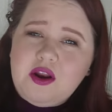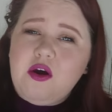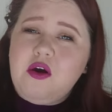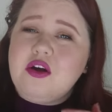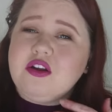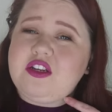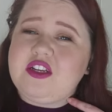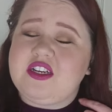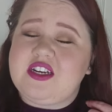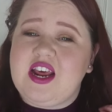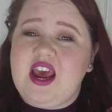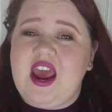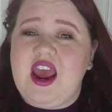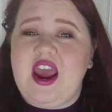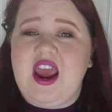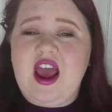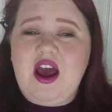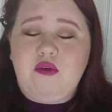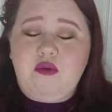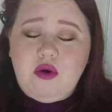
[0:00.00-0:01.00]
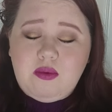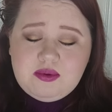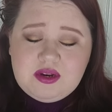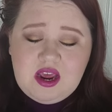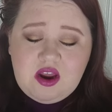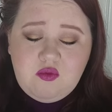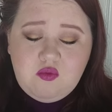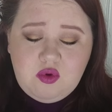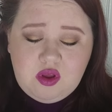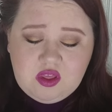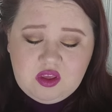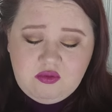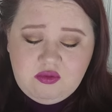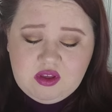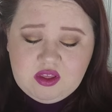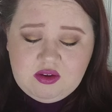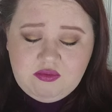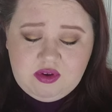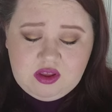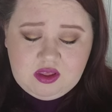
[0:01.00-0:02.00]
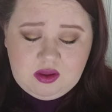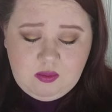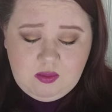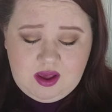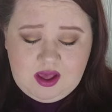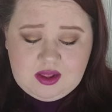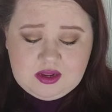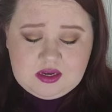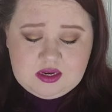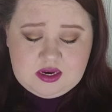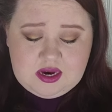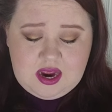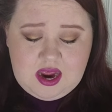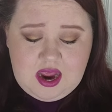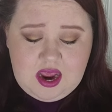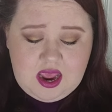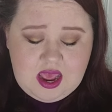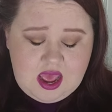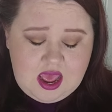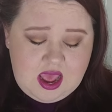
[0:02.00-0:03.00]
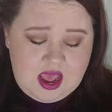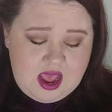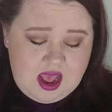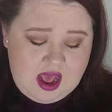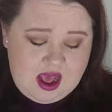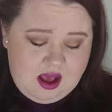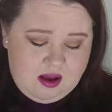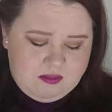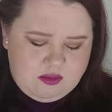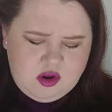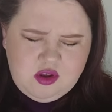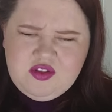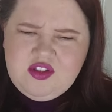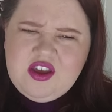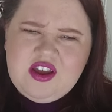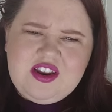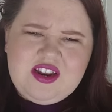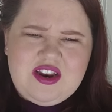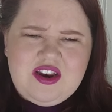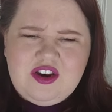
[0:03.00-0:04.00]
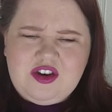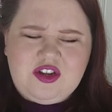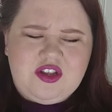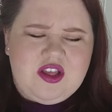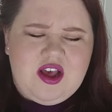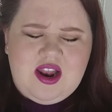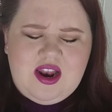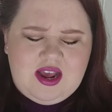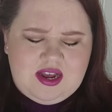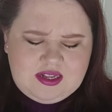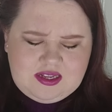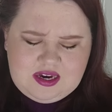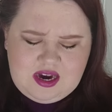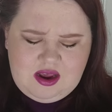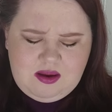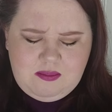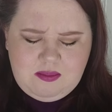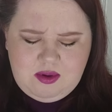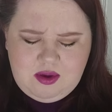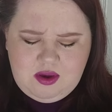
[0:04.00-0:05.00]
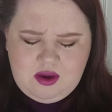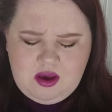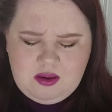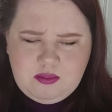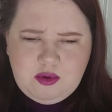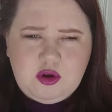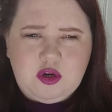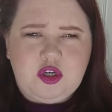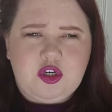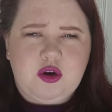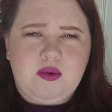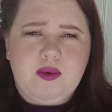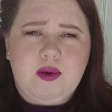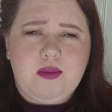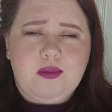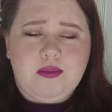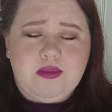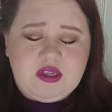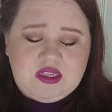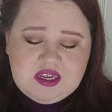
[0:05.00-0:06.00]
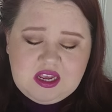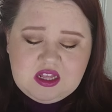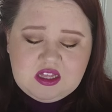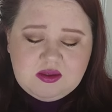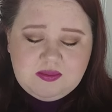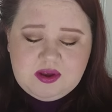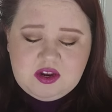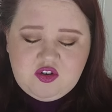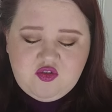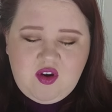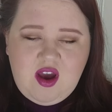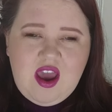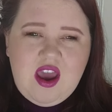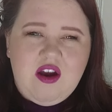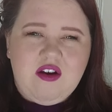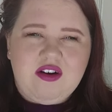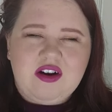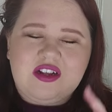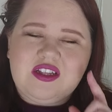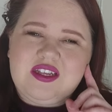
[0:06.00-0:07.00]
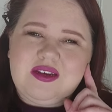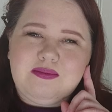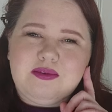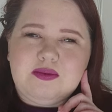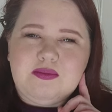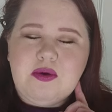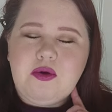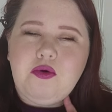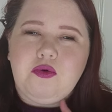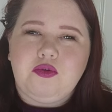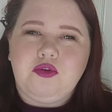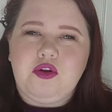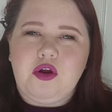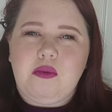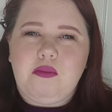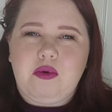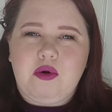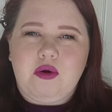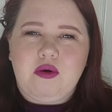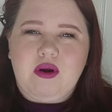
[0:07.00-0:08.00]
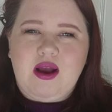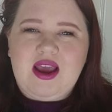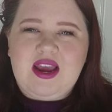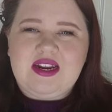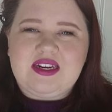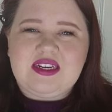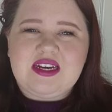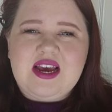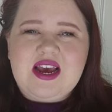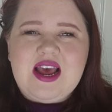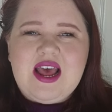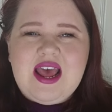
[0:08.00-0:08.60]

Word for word: put it on today. I rubbed it in really, really, really well today. Um, not that I didn't do that last time, but I'm not sure. Maybe my skin's a bit drier and it seems to be holding up all right.